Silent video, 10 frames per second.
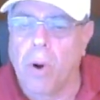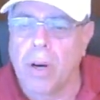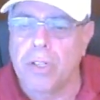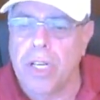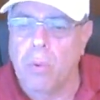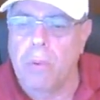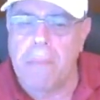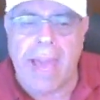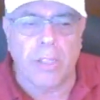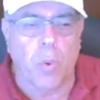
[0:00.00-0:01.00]
RG will
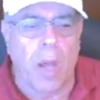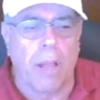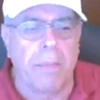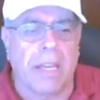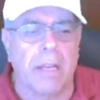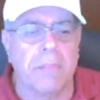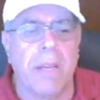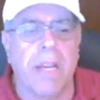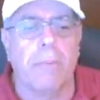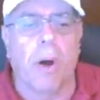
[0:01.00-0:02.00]
match well because
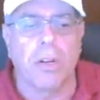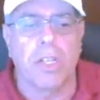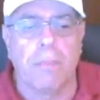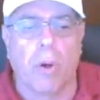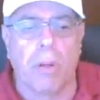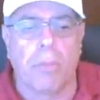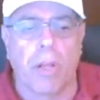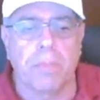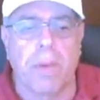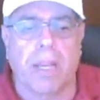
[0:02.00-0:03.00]
medium RG bowling
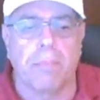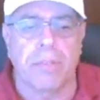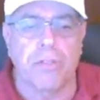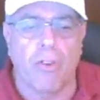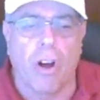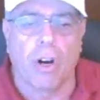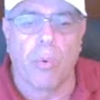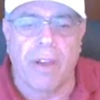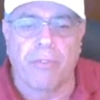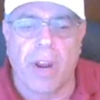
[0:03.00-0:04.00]
balls pick up a stronger
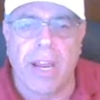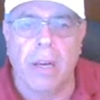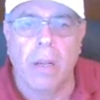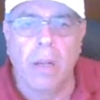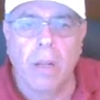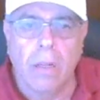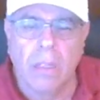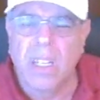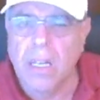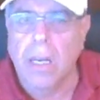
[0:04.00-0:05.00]
rev rate a
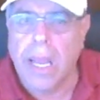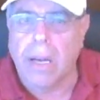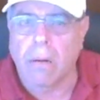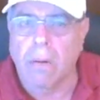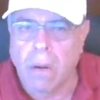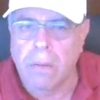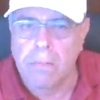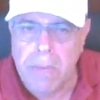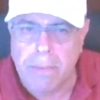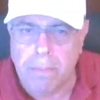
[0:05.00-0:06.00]
little later on the
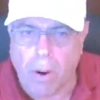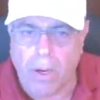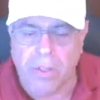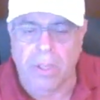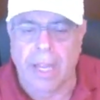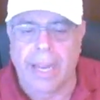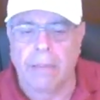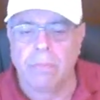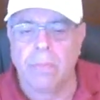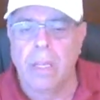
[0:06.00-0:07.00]
mid part of the lane.
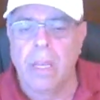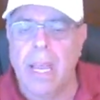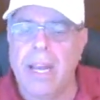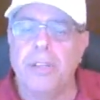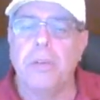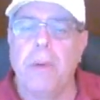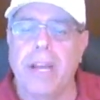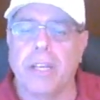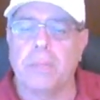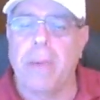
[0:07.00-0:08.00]
And as you
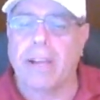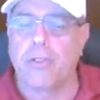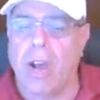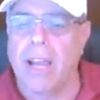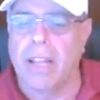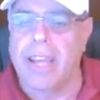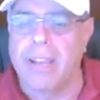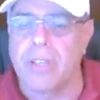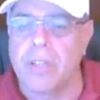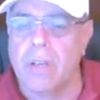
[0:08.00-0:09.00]
might expect, dry
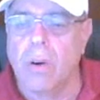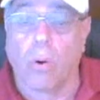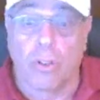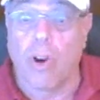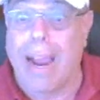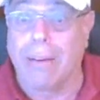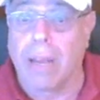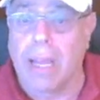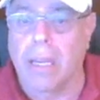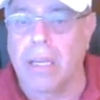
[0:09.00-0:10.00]
lanes or drier
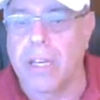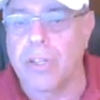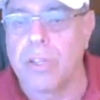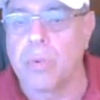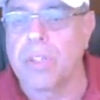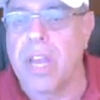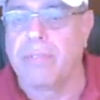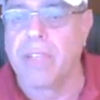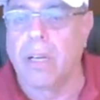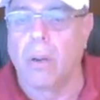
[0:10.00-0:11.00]
lane conditions which
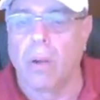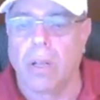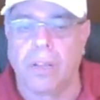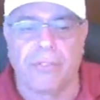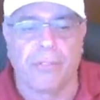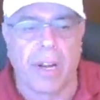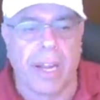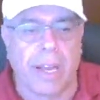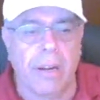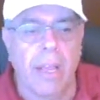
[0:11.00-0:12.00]
have little oil on the front
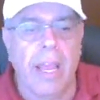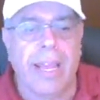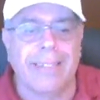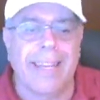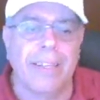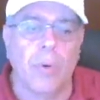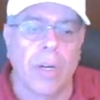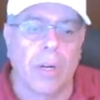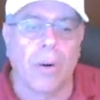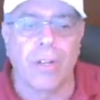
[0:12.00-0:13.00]
end and tend to
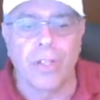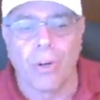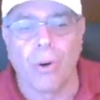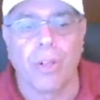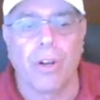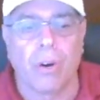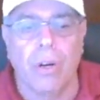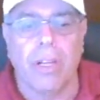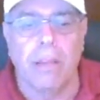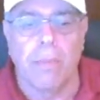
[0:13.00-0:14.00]
encourage an earlier
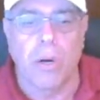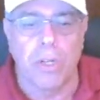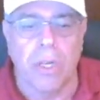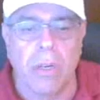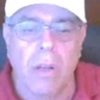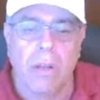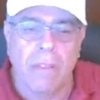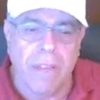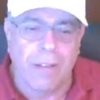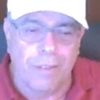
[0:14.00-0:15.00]
hooking motion
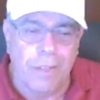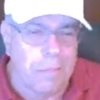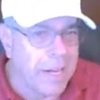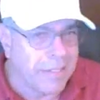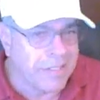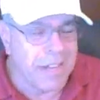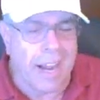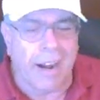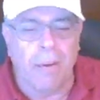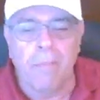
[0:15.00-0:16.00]
than you might
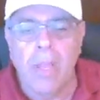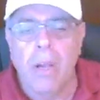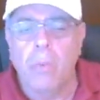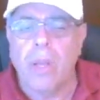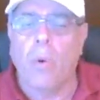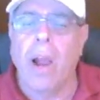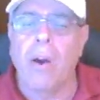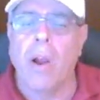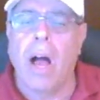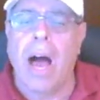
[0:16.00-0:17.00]
desire,
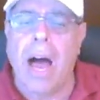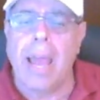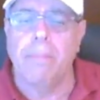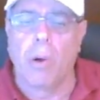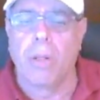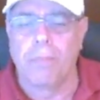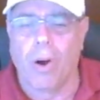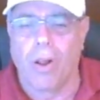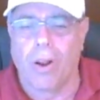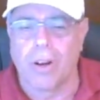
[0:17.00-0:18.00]
require a high bowling
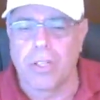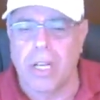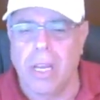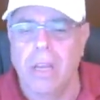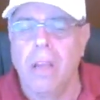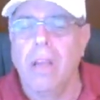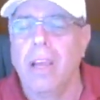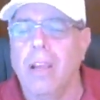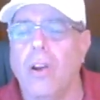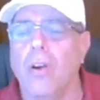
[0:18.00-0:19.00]
ball RG,
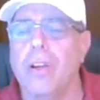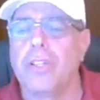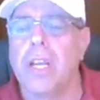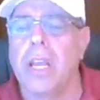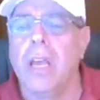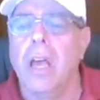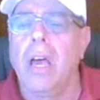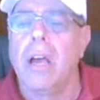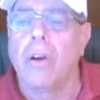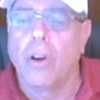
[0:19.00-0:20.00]
encouraging
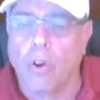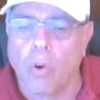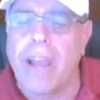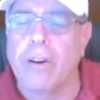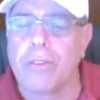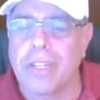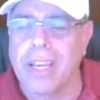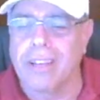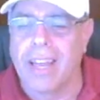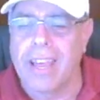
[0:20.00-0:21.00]
greater
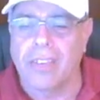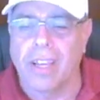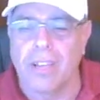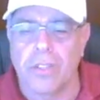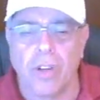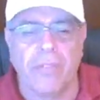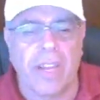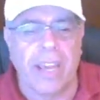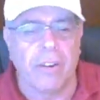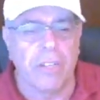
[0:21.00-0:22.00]
skid length and
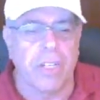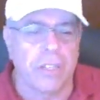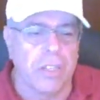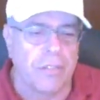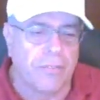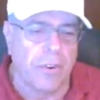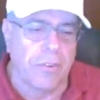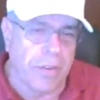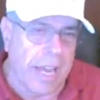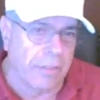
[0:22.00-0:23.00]
conserving energy until
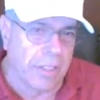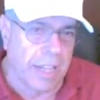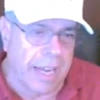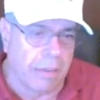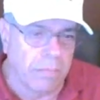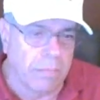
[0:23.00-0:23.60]
further down the lane.